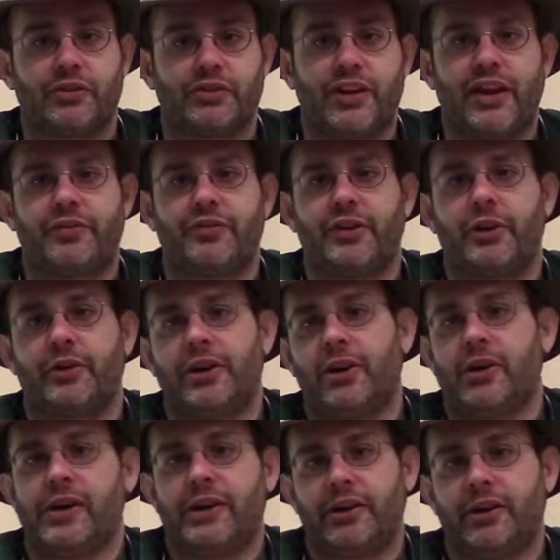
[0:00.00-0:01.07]
and Staff
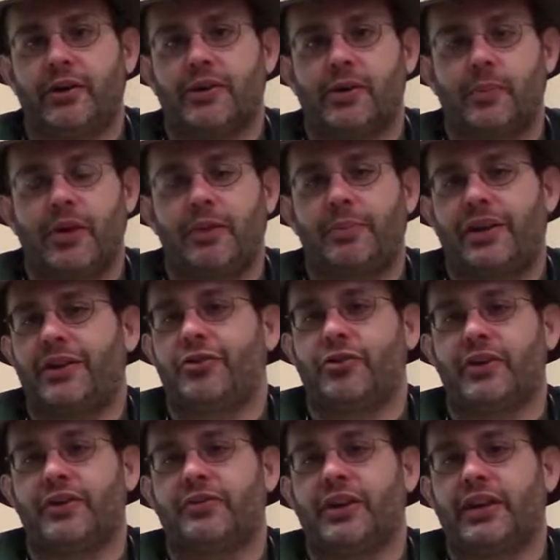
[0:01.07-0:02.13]
Veterinarian here at the Pet
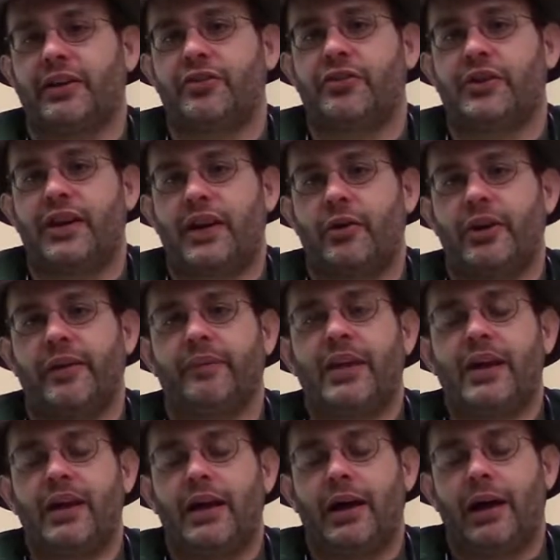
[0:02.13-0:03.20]
Pantry of Lancaster County.
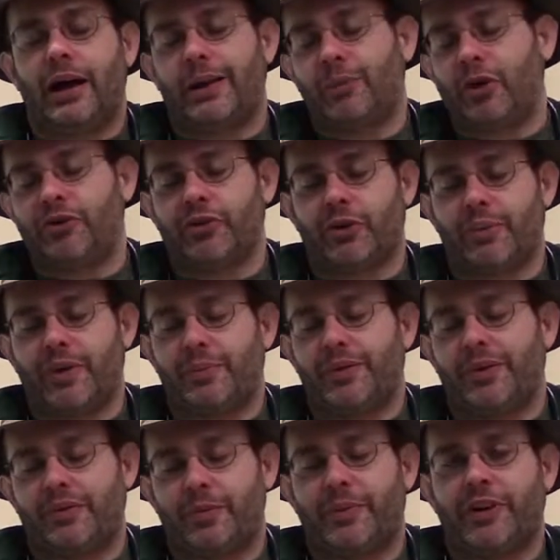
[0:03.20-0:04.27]
I'm also a
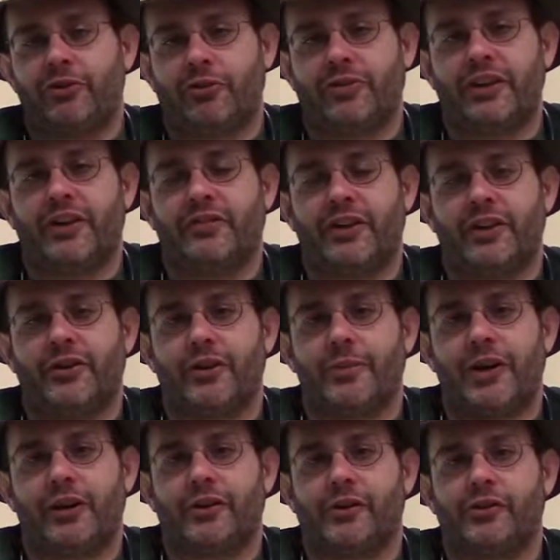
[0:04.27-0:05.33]
member of the Pennsylvania Veterinary
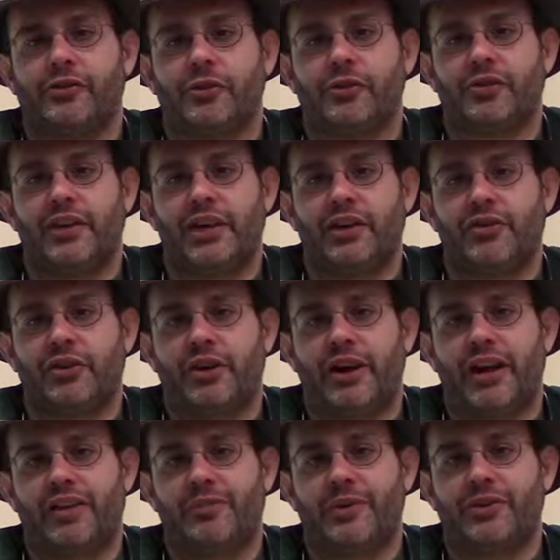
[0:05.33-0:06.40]
Medical Association and
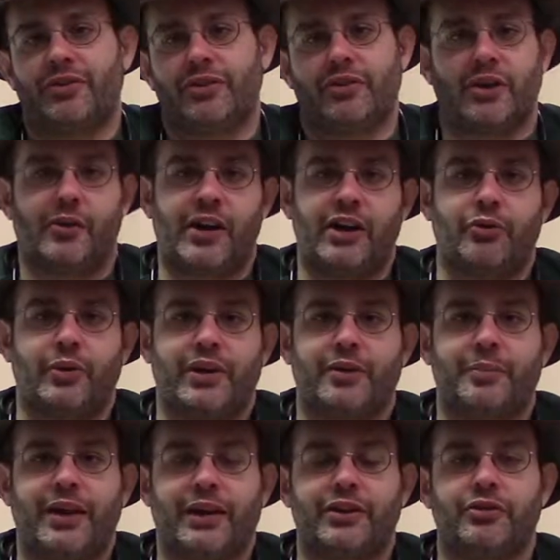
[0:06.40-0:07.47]
have been since I
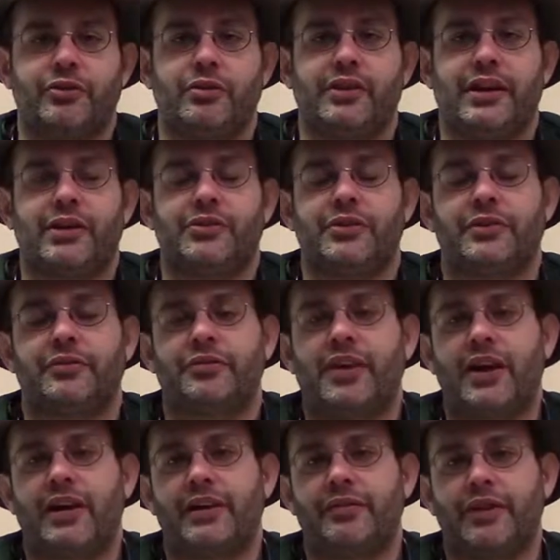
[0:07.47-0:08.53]
graduated back in
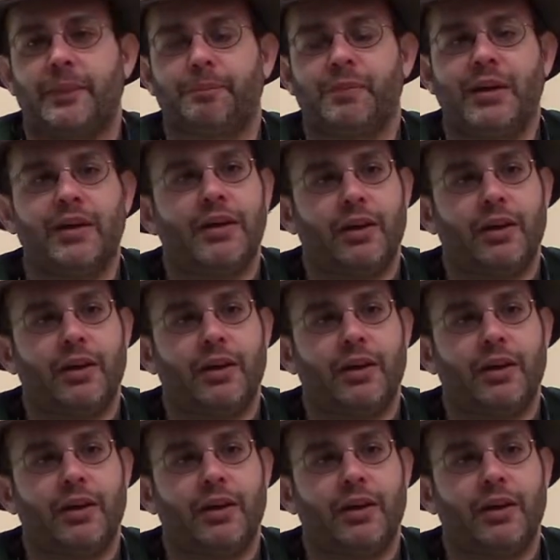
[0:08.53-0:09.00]
2005. And